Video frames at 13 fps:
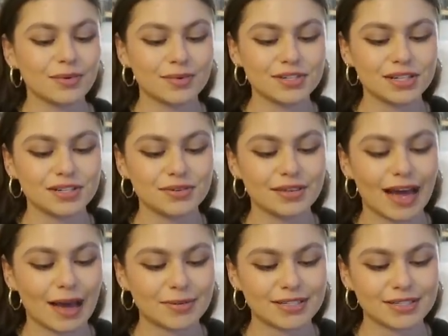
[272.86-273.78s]
Wishing you the
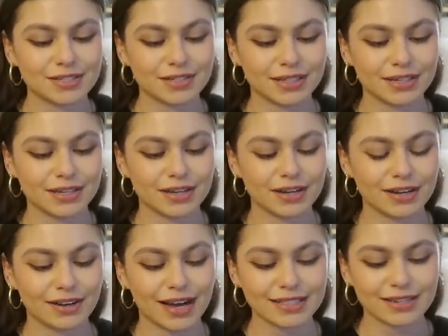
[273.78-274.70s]
happiest new year.
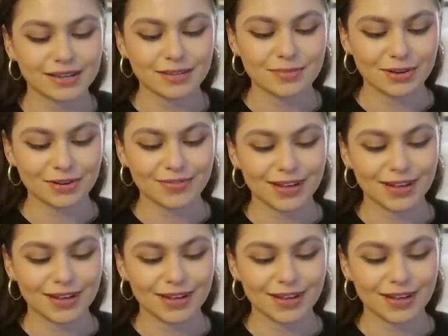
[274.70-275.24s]
Congrats on the move,